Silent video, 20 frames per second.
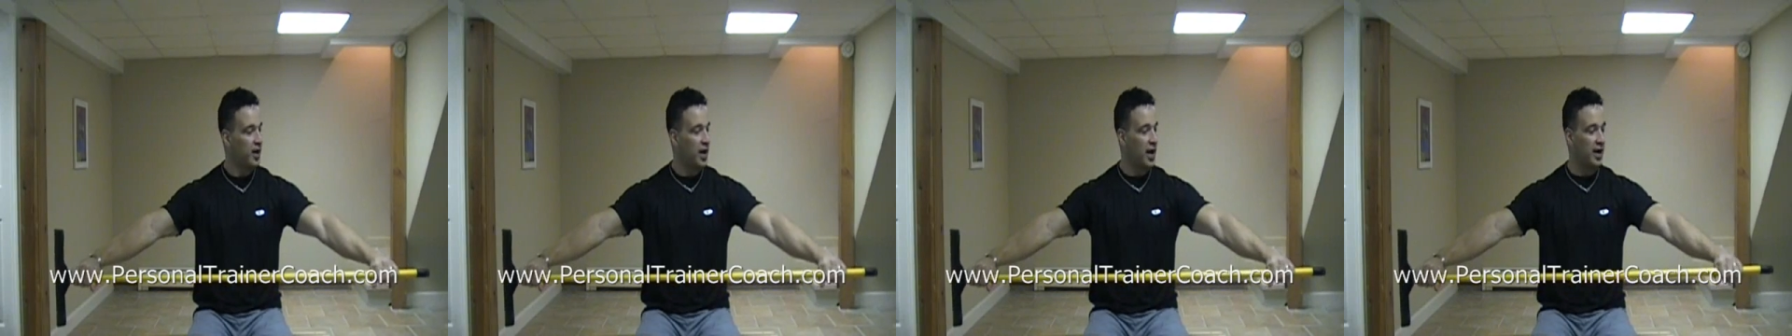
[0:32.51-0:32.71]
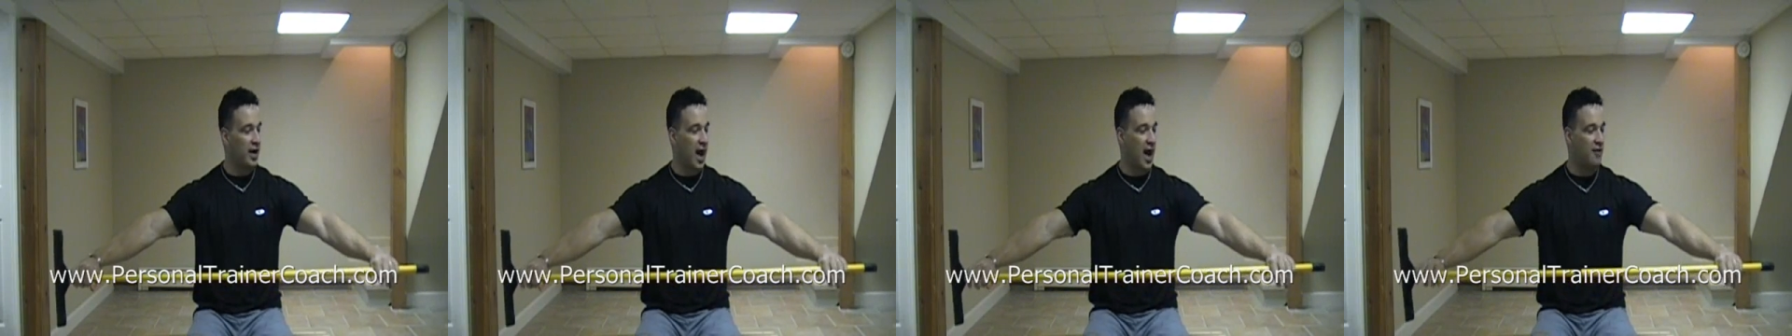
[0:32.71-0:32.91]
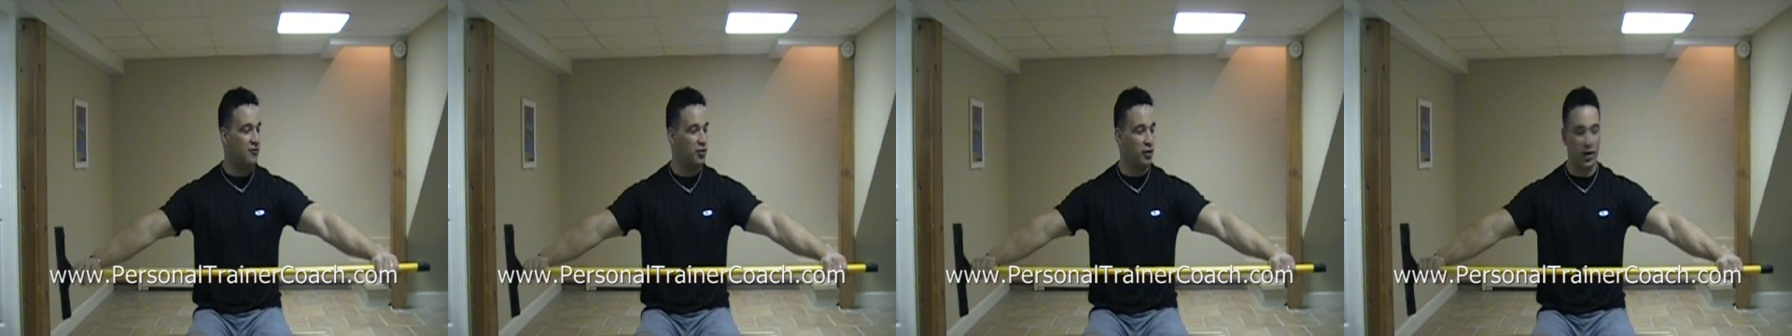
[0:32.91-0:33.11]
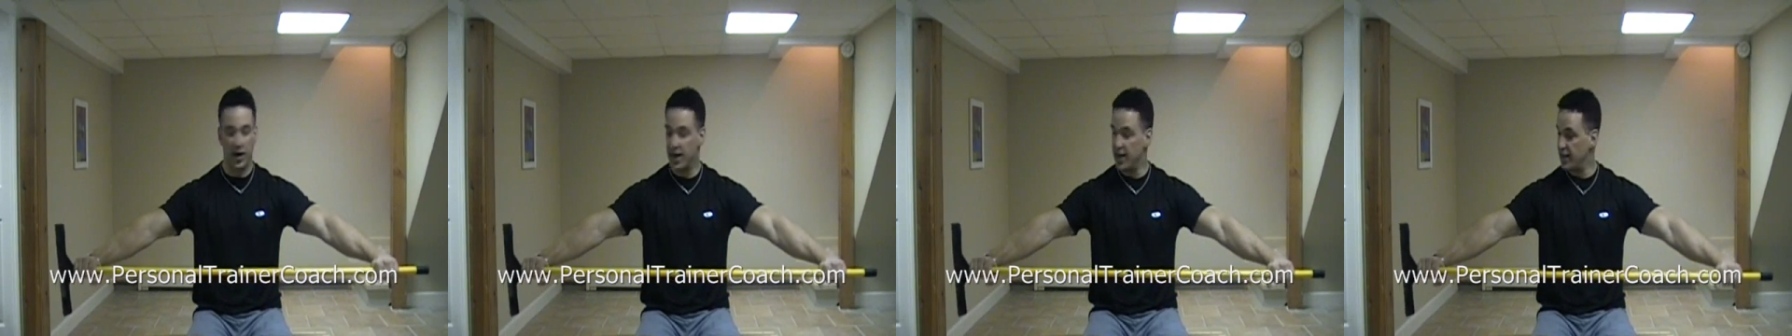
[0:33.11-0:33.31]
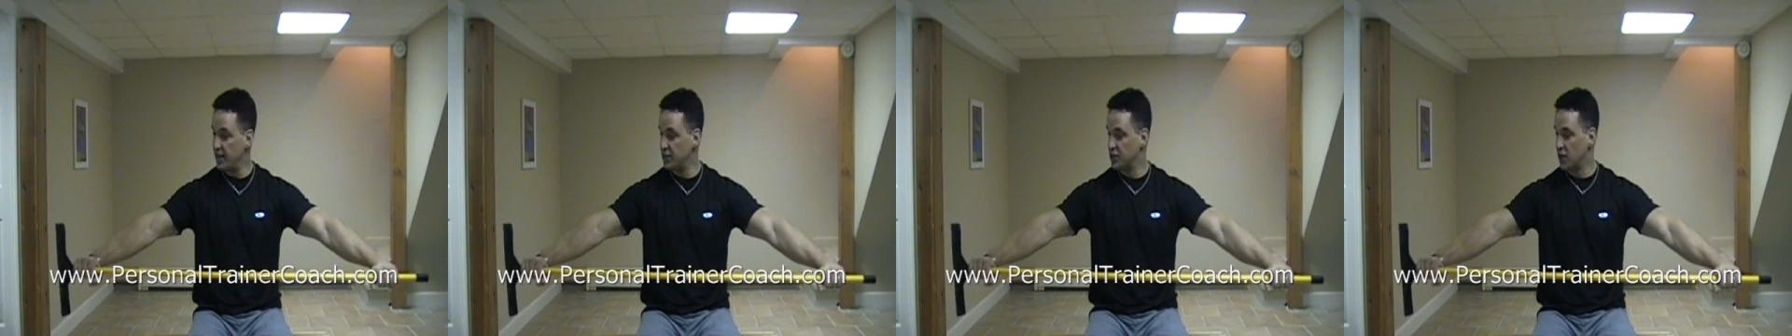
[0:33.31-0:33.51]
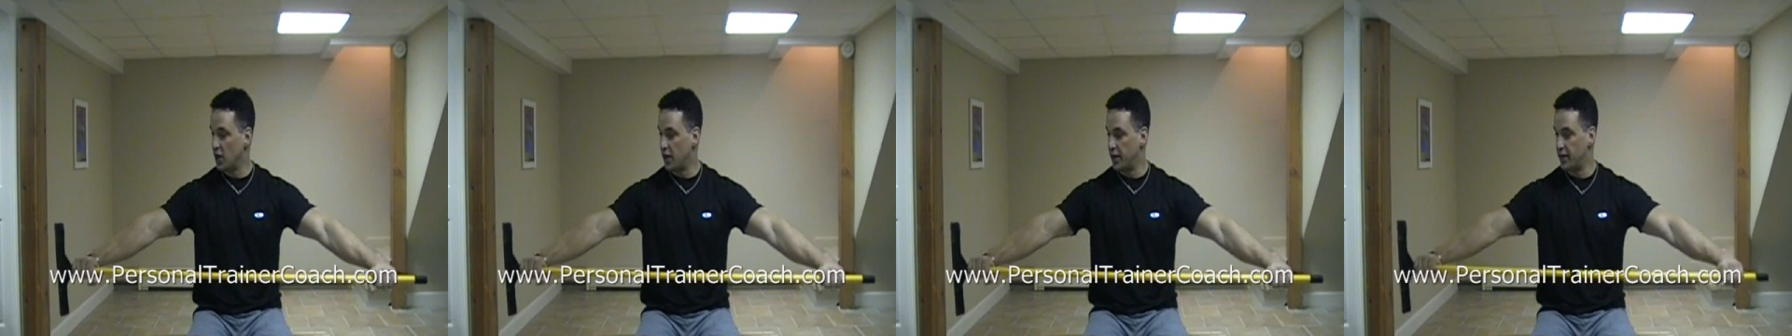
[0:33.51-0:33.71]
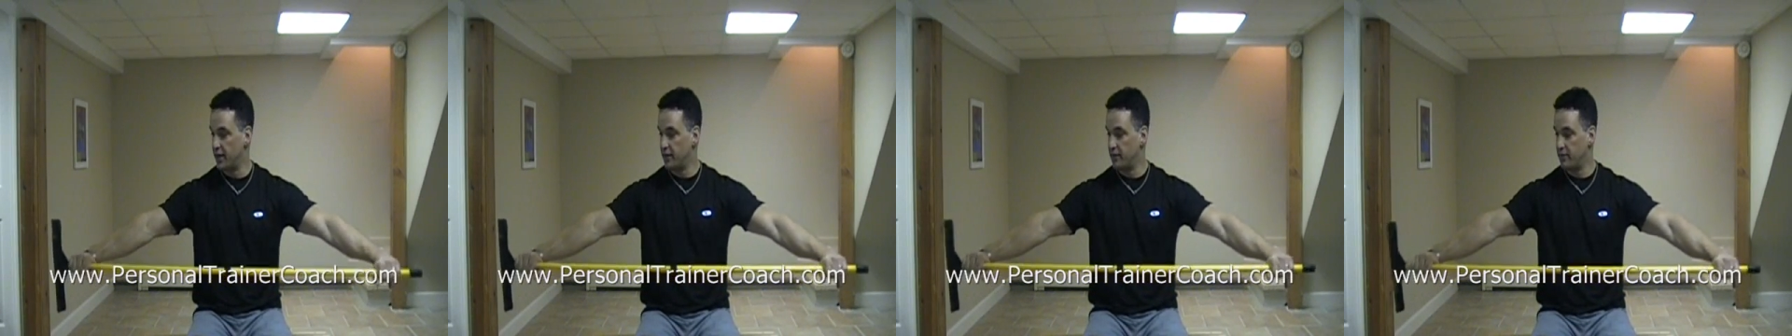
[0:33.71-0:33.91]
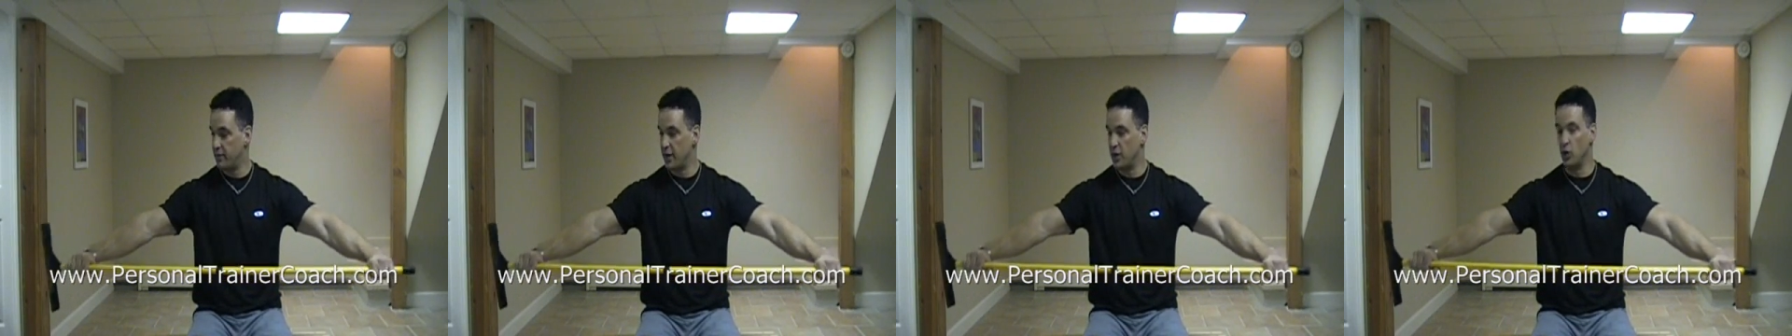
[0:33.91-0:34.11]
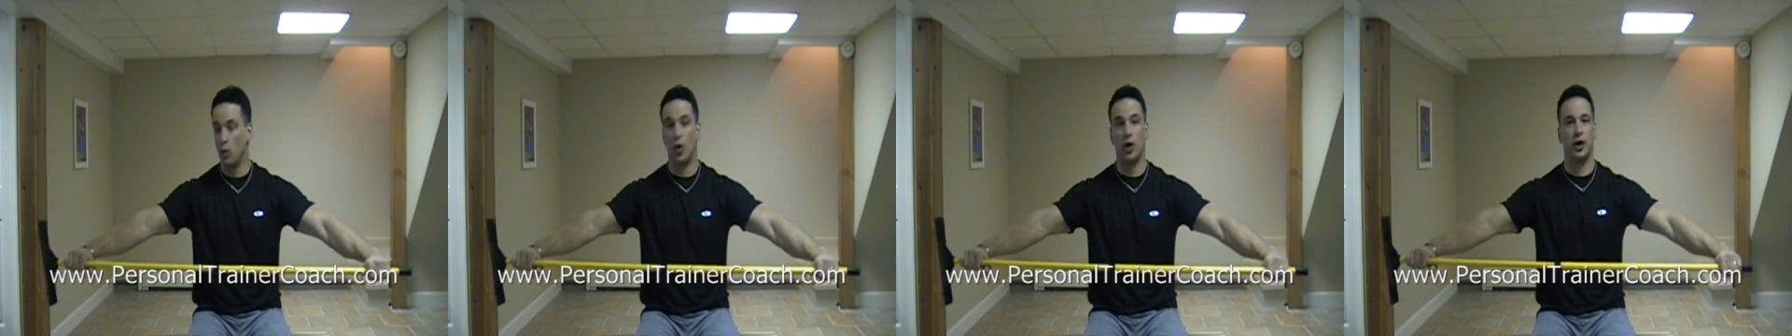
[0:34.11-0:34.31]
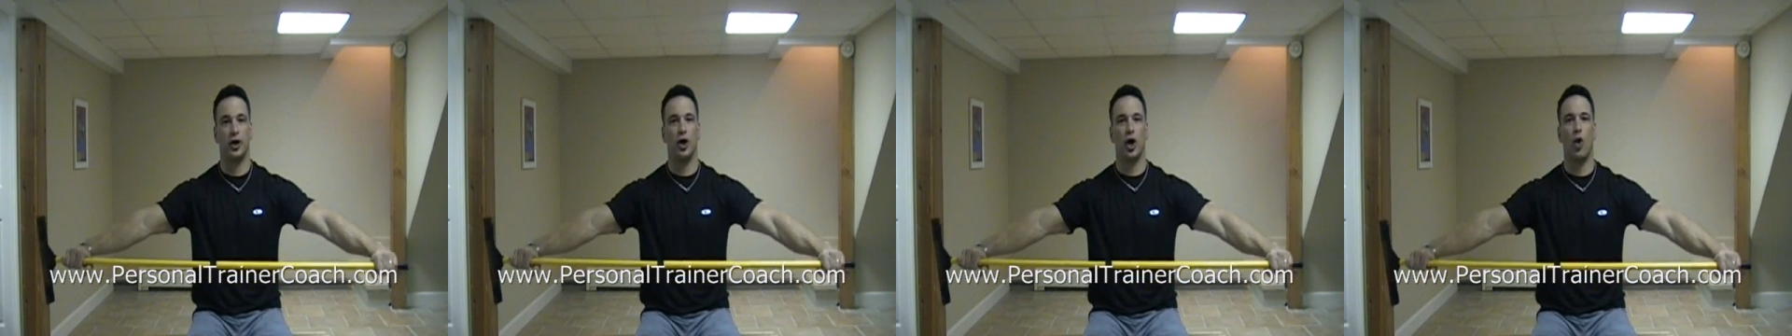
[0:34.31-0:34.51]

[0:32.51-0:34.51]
and have your hands on it, and you want to